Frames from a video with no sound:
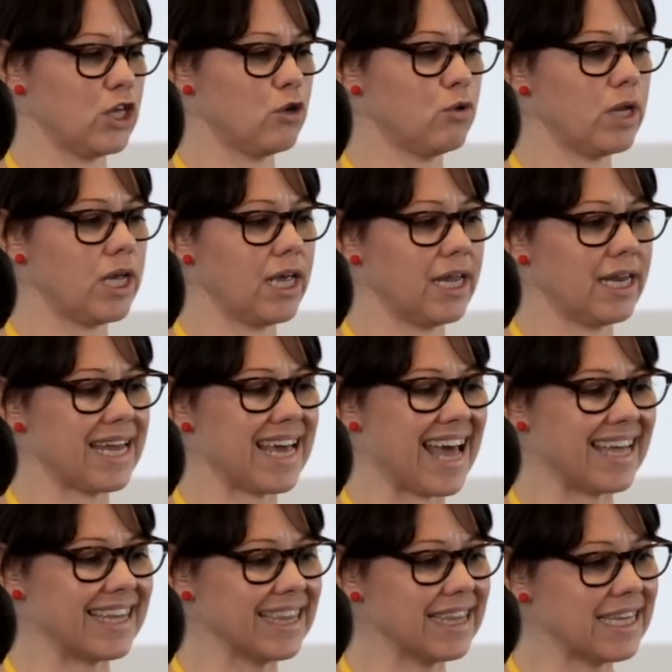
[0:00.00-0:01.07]
you need
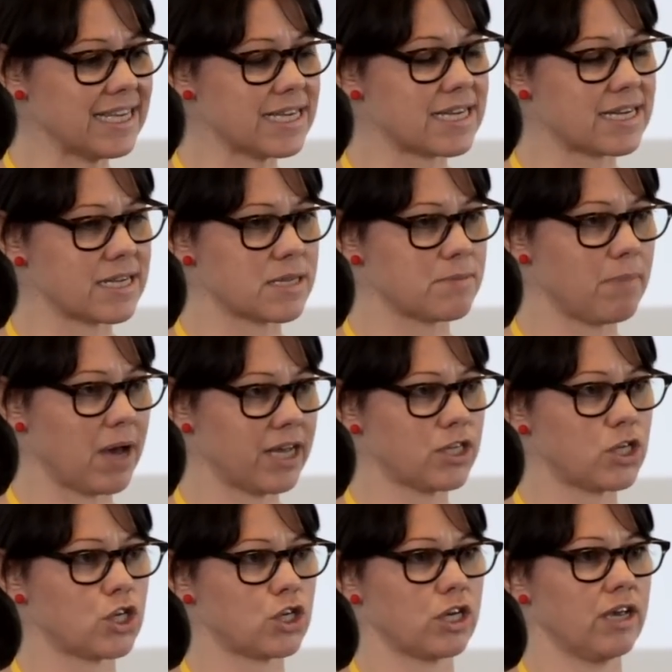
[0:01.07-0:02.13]
at least as
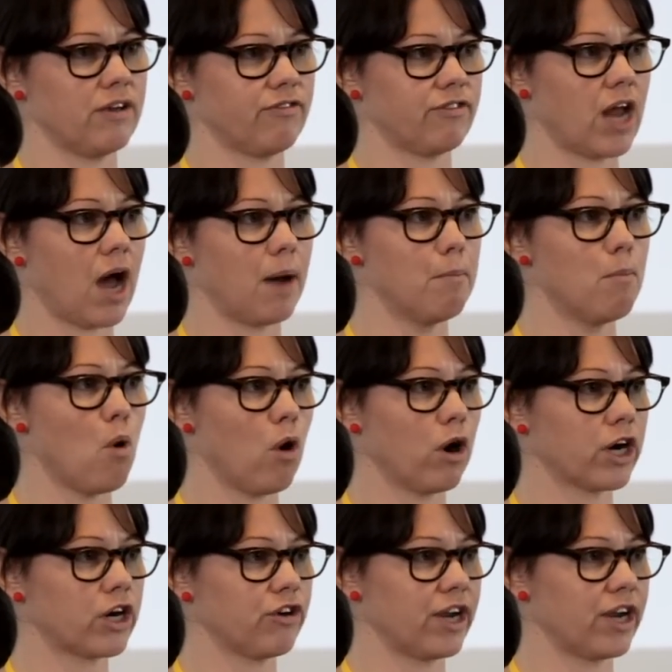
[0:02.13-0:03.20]
much, if not more,